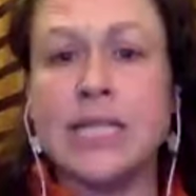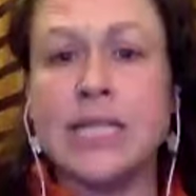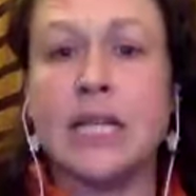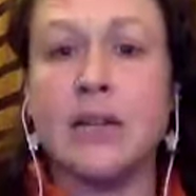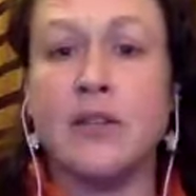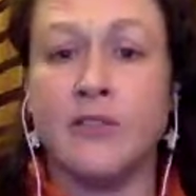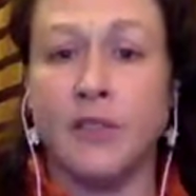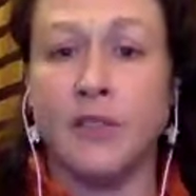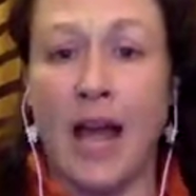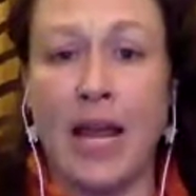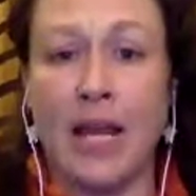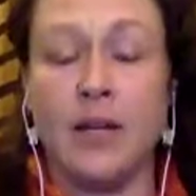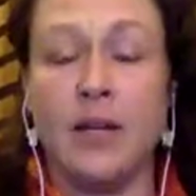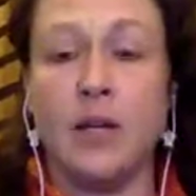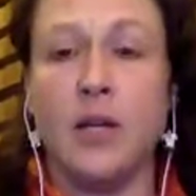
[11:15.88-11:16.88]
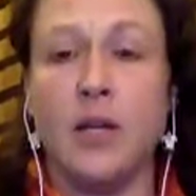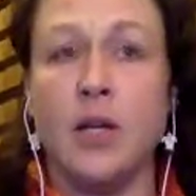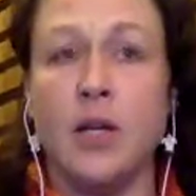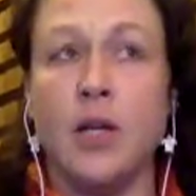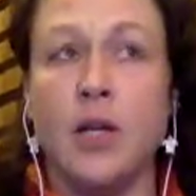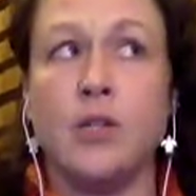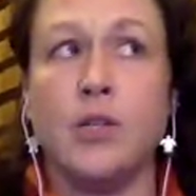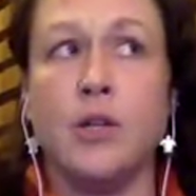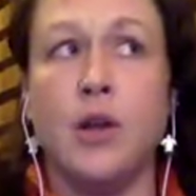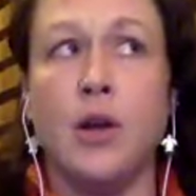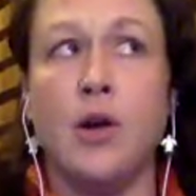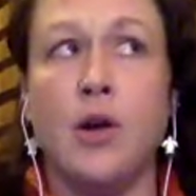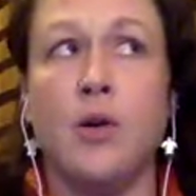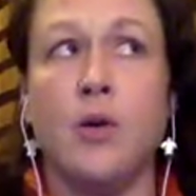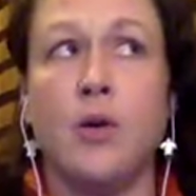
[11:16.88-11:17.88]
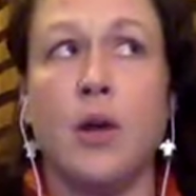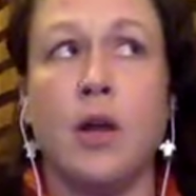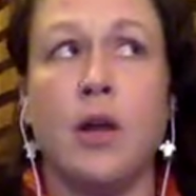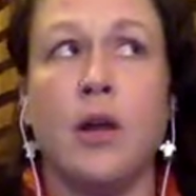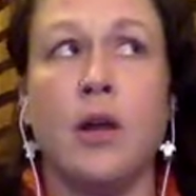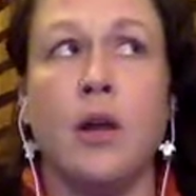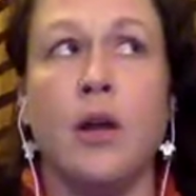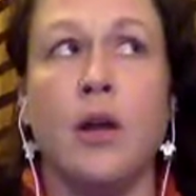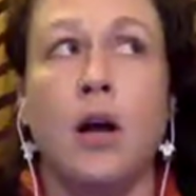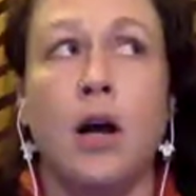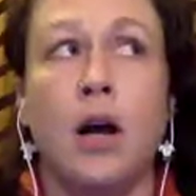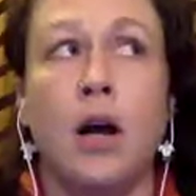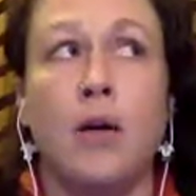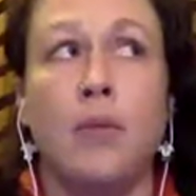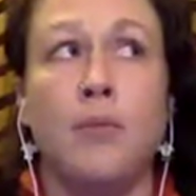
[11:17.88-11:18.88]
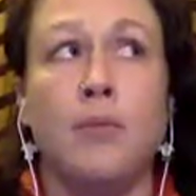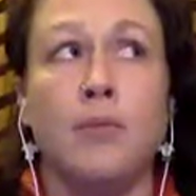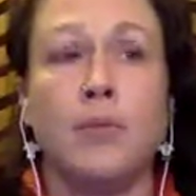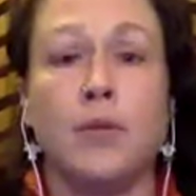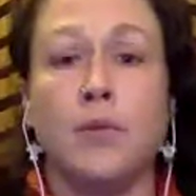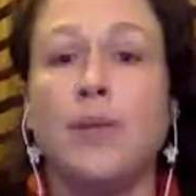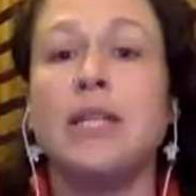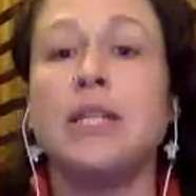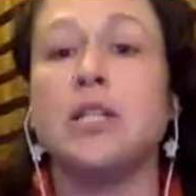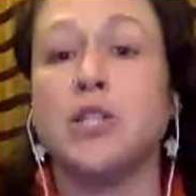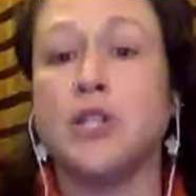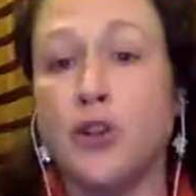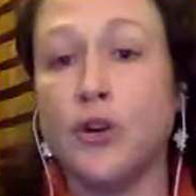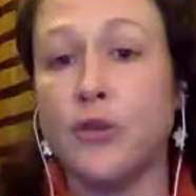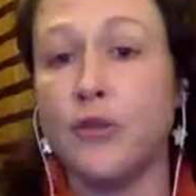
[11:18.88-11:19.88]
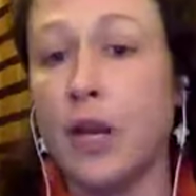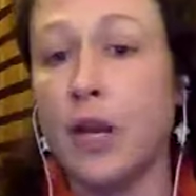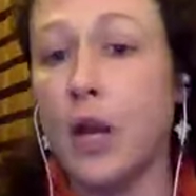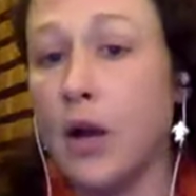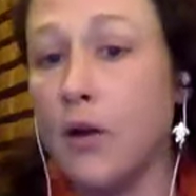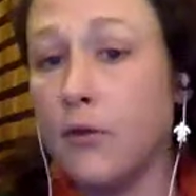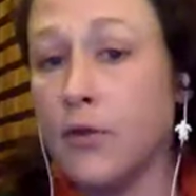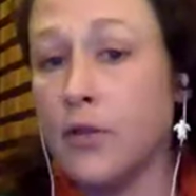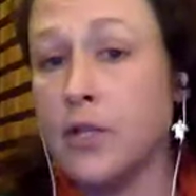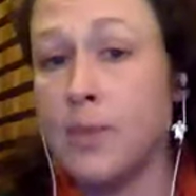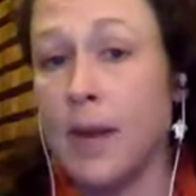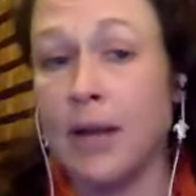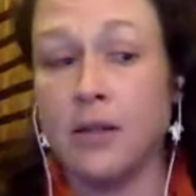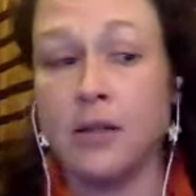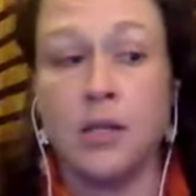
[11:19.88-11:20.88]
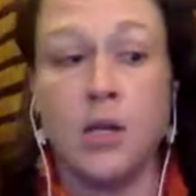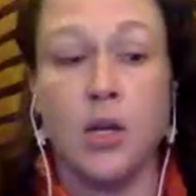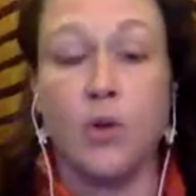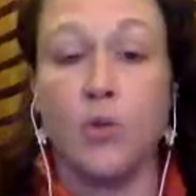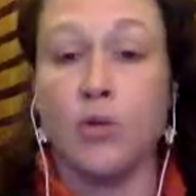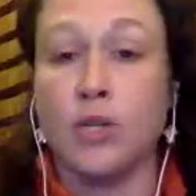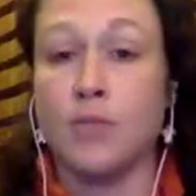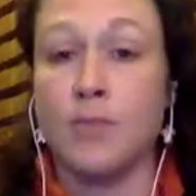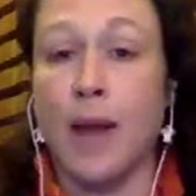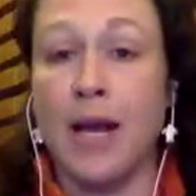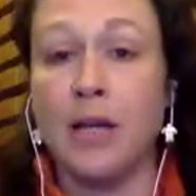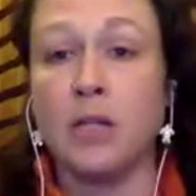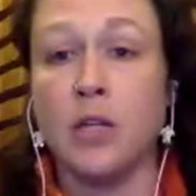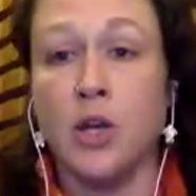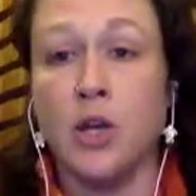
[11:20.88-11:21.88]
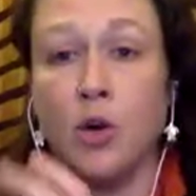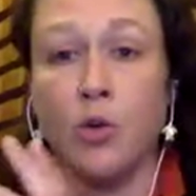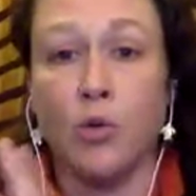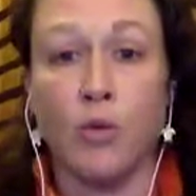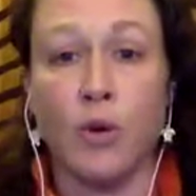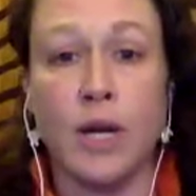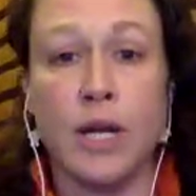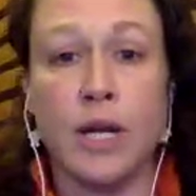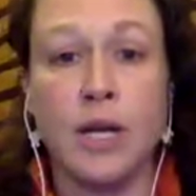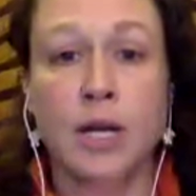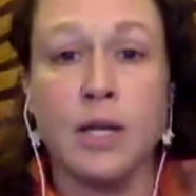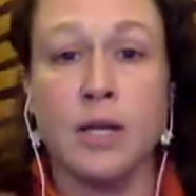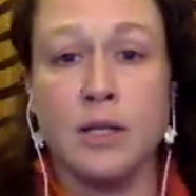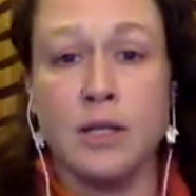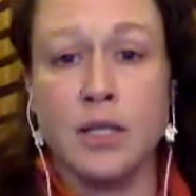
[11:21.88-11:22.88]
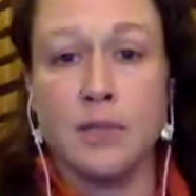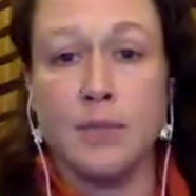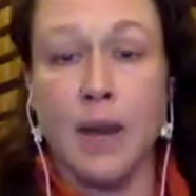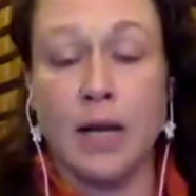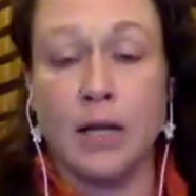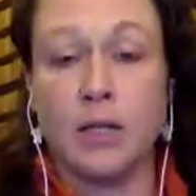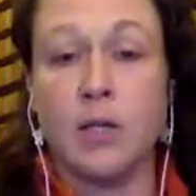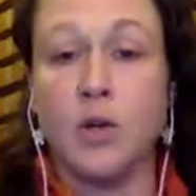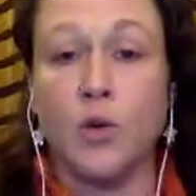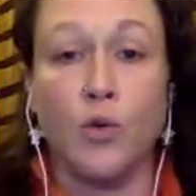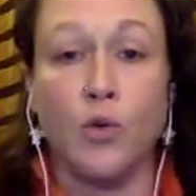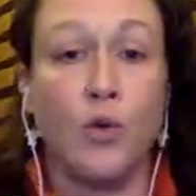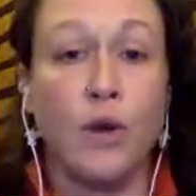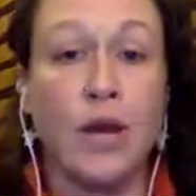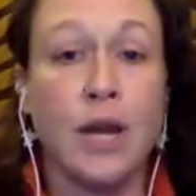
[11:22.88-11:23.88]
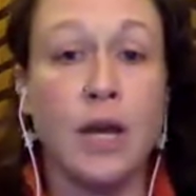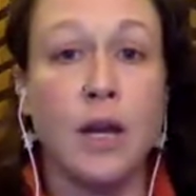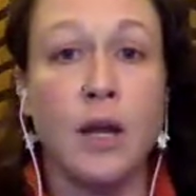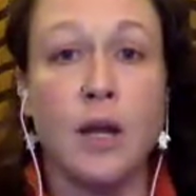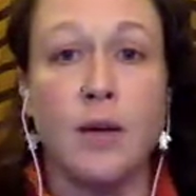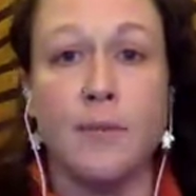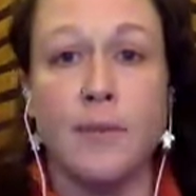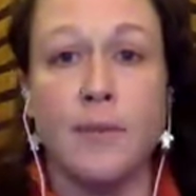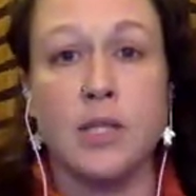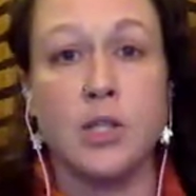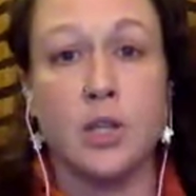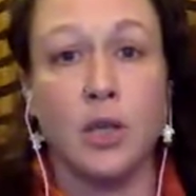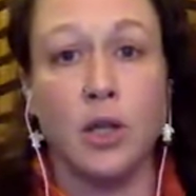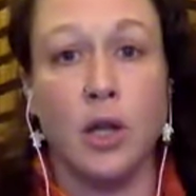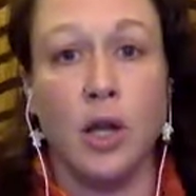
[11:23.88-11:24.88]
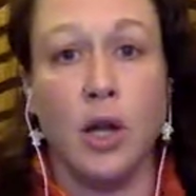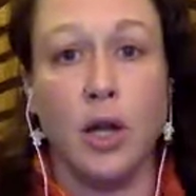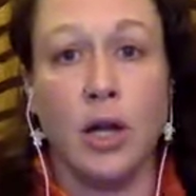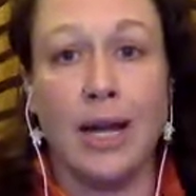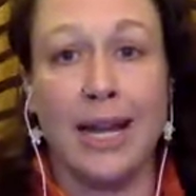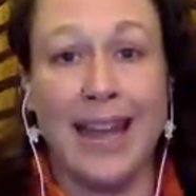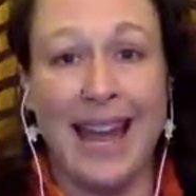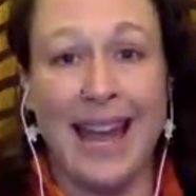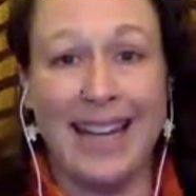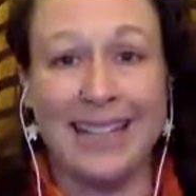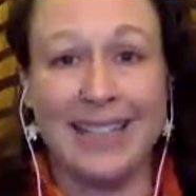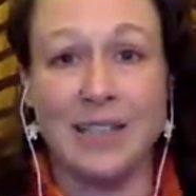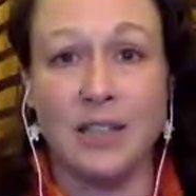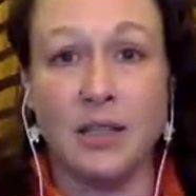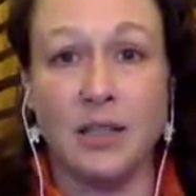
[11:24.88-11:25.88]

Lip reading: Dignified, to know, to be deserving of respect. Respect, respect. Re means to look again.